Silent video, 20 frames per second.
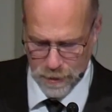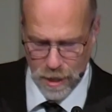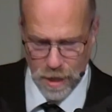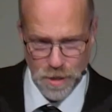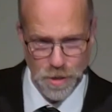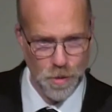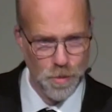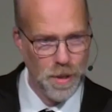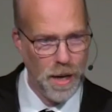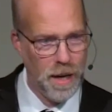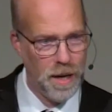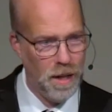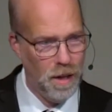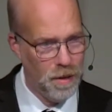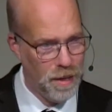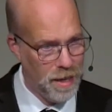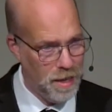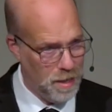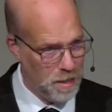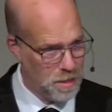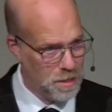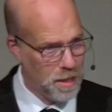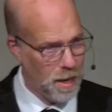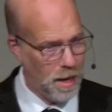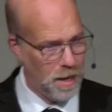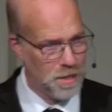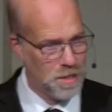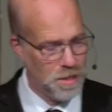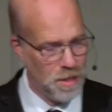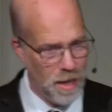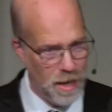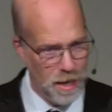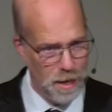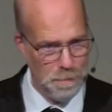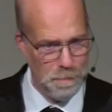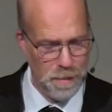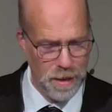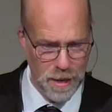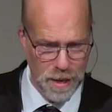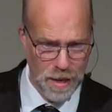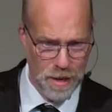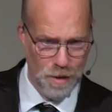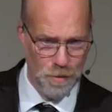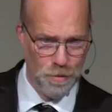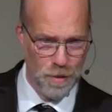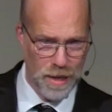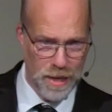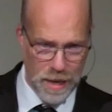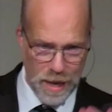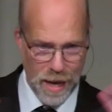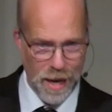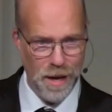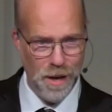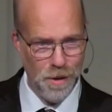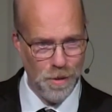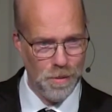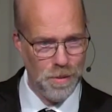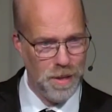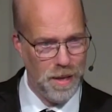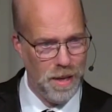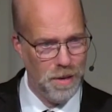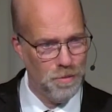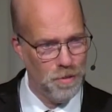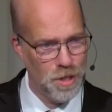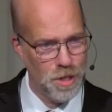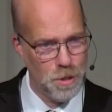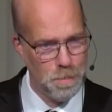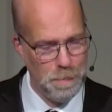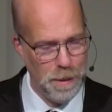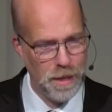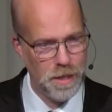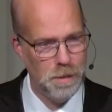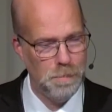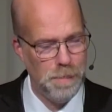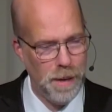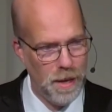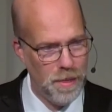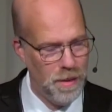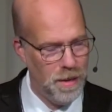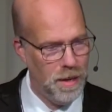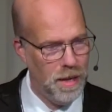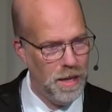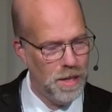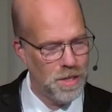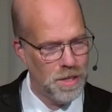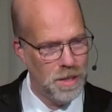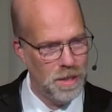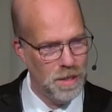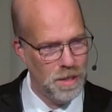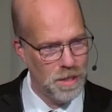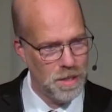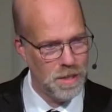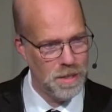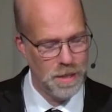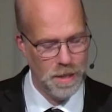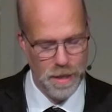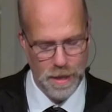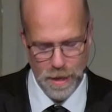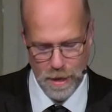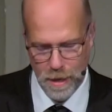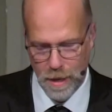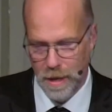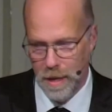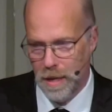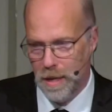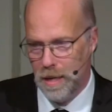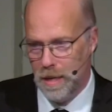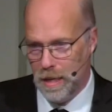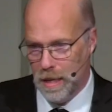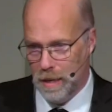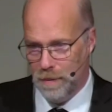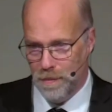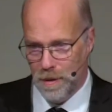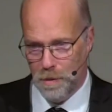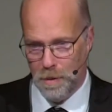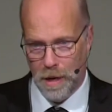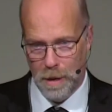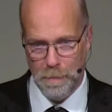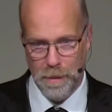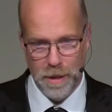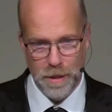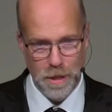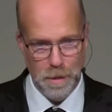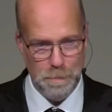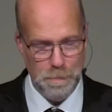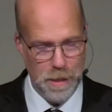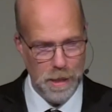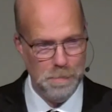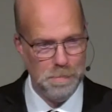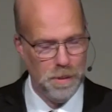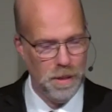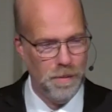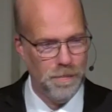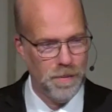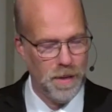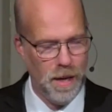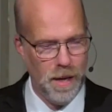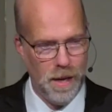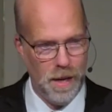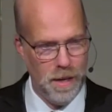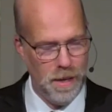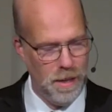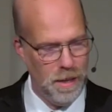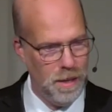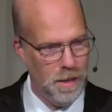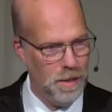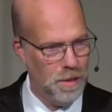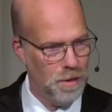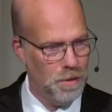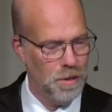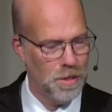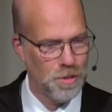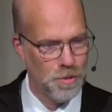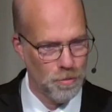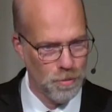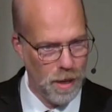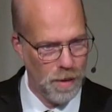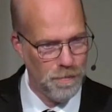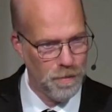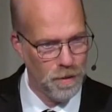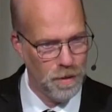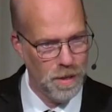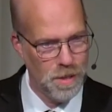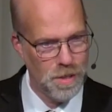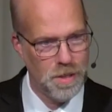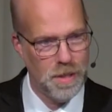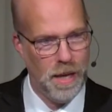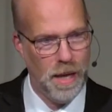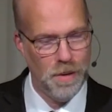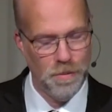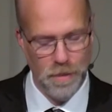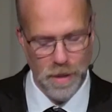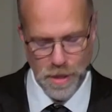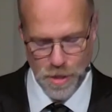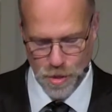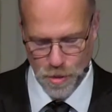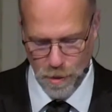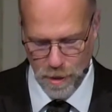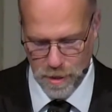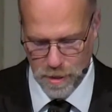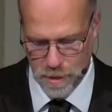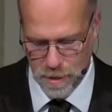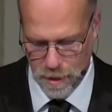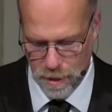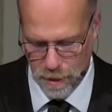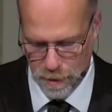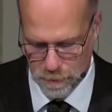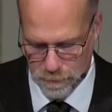So not only is God's name renowned and respected by the nations, even among the people of God, there is reverence and rejoicing.